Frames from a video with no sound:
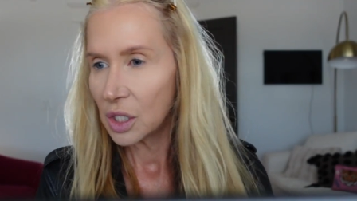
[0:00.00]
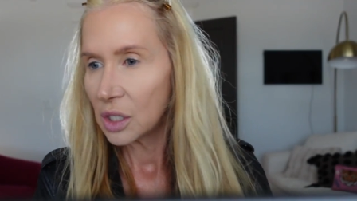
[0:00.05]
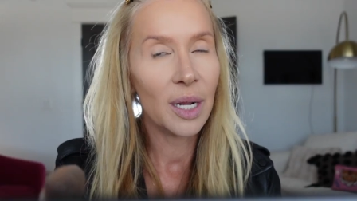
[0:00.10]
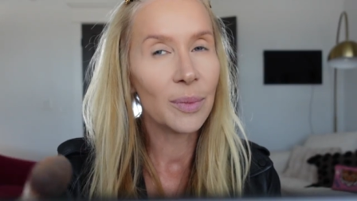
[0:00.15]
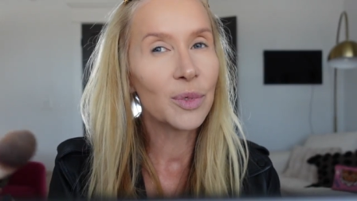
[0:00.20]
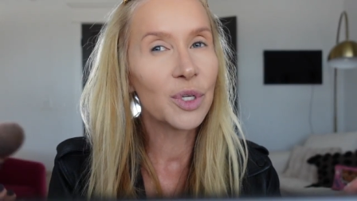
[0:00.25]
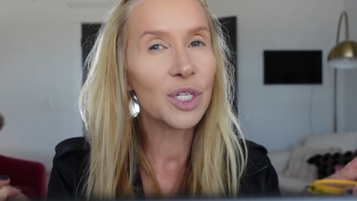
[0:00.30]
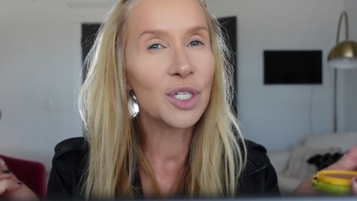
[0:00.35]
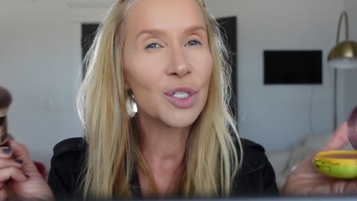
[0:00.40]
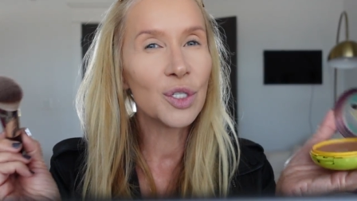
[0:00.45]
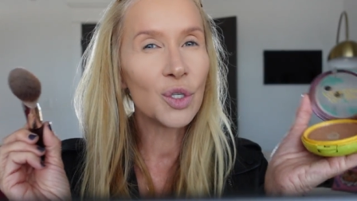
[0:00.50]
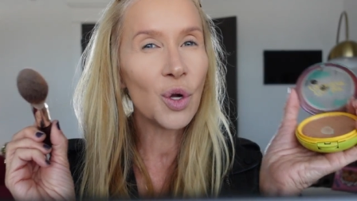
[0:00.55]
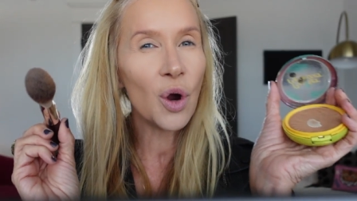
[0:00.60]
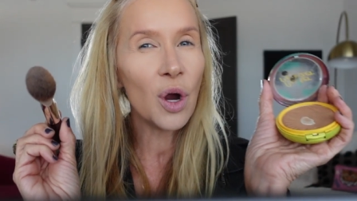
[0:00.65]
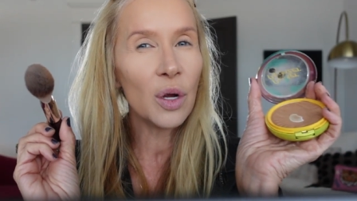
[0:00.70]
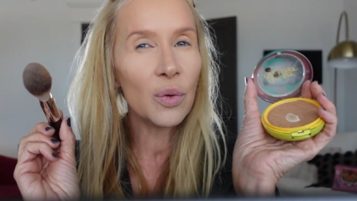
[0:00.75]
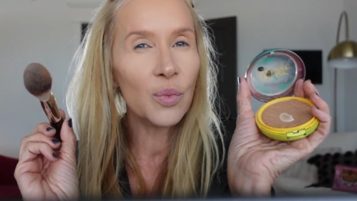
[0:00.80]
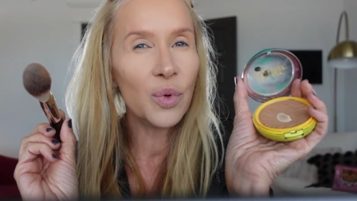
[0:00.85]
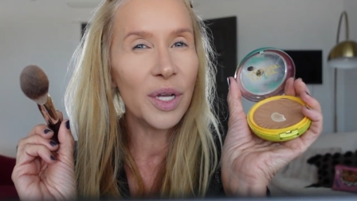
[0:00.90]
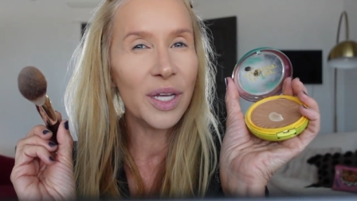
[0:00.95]
And I'm gonna
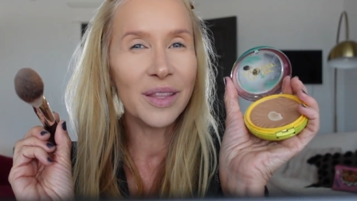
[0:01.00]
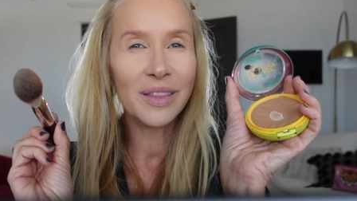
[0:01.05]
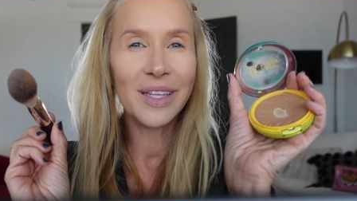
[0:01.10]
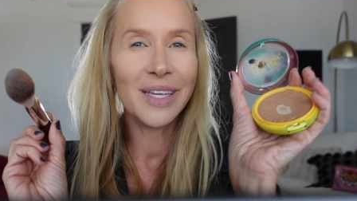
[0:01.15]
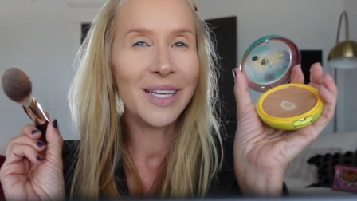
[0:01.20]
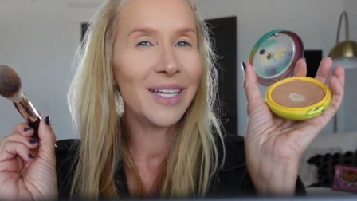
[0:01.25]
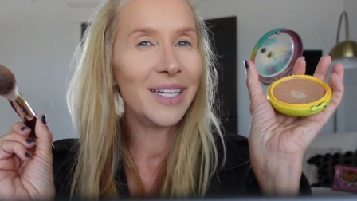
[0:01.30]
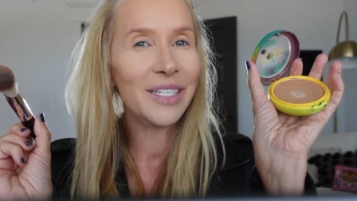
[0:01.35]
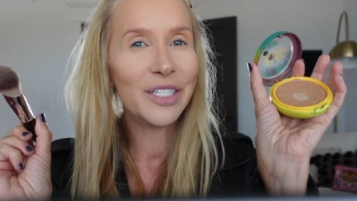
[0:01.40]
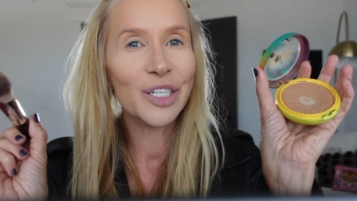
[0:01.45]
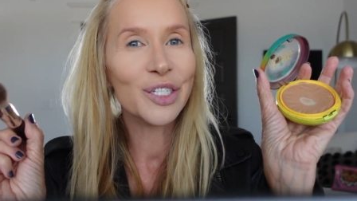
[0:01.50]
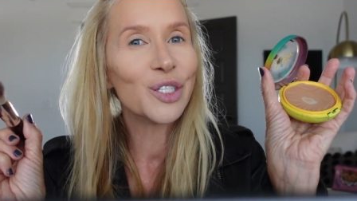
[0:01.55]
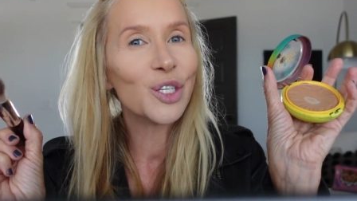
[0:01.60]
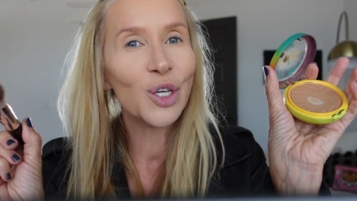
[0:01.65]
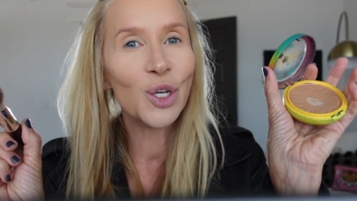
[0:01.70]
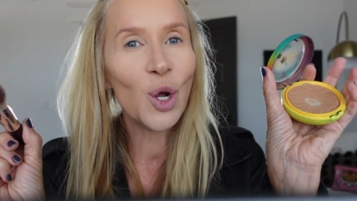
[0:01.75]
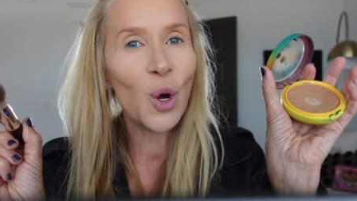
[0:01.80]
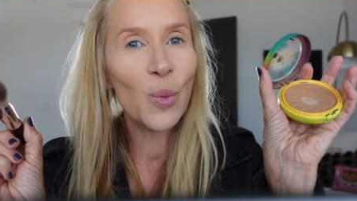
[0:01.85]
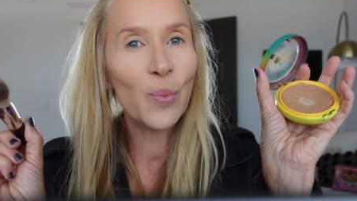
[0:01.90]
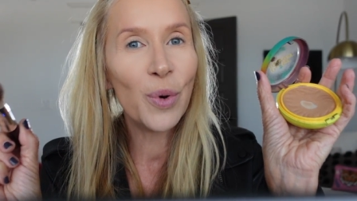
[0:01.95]
start with the just
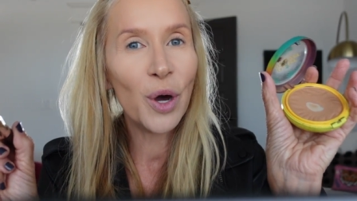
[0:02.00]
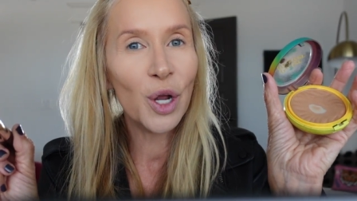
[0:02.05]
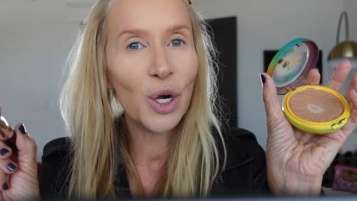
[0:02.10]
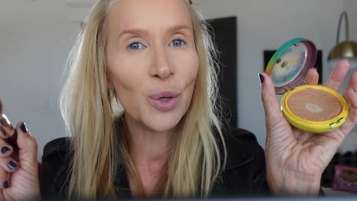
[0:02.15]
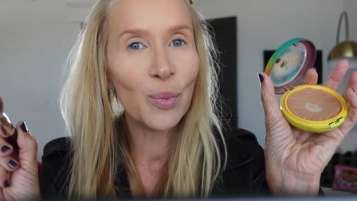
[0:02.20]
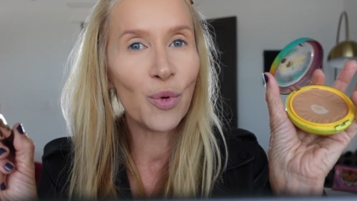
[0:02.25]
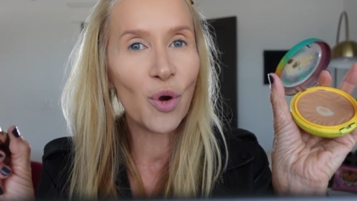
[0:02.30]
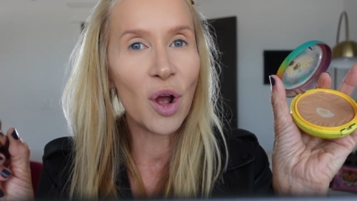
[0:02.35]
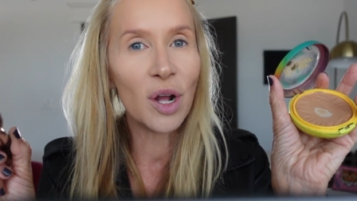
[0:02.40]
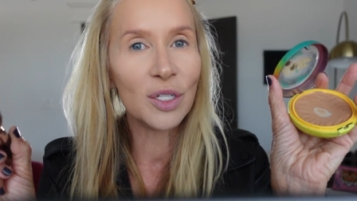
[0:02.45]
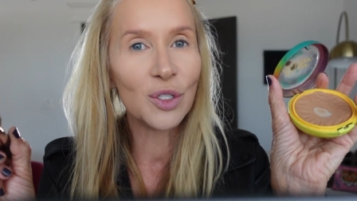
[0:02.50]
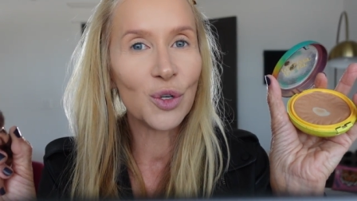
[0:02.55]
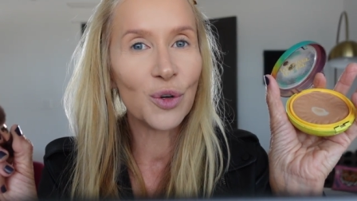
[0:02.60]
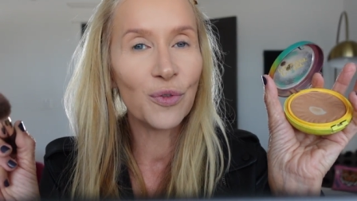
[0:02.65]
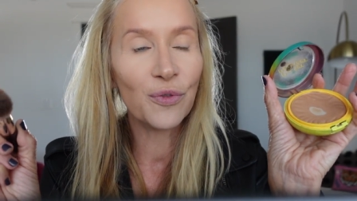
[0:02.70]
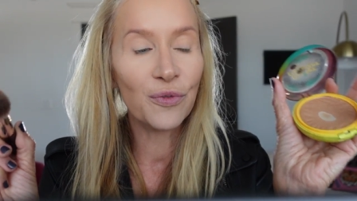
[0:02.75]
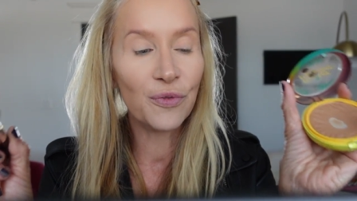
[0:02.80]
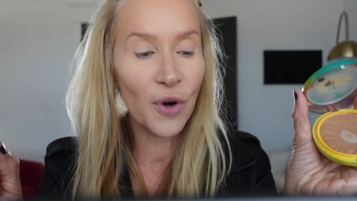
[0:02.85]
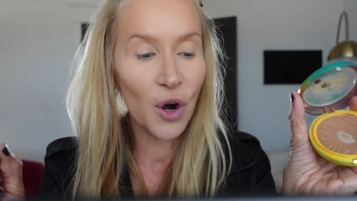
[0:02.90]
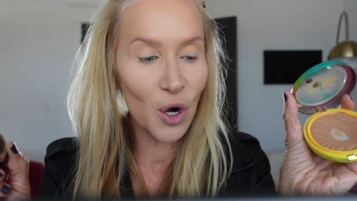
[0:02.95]
good old butter bronzer
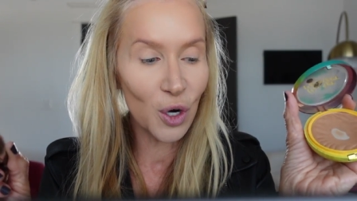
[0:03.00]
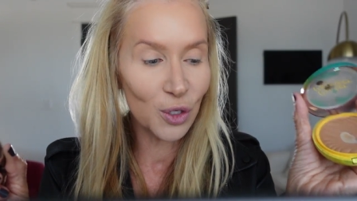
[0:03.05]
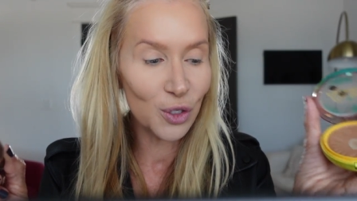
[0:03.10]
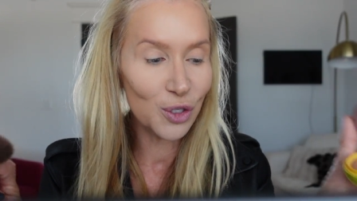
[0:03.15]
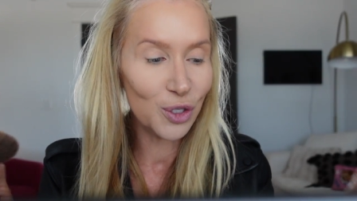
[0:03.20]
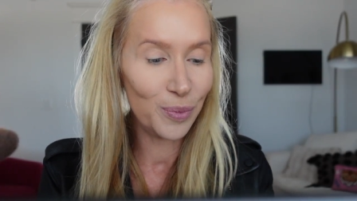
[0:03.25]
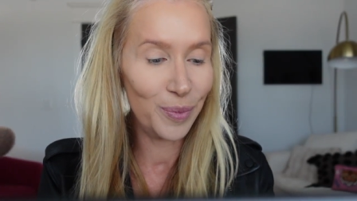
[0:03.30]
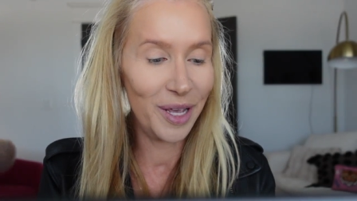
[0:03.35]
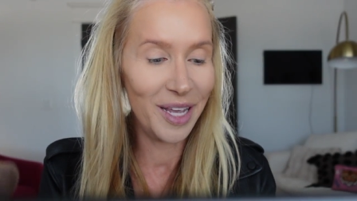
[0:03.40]
first